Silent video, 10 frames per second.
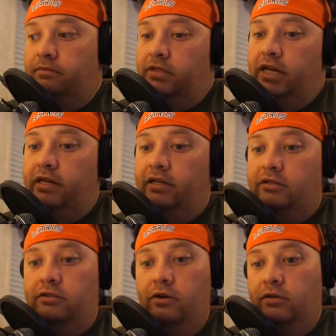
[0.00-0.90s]
get
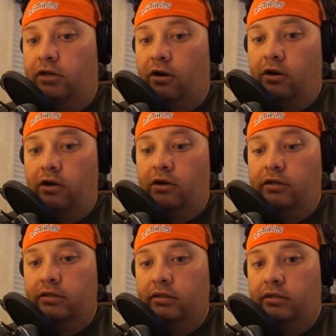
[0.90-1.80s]
it, go to turn it
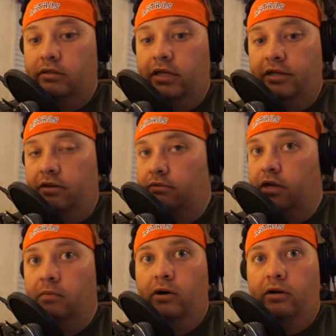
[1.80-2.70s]
on, it don't
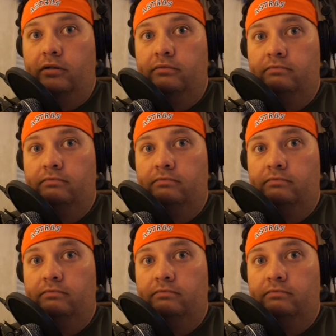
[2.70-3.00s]
come on.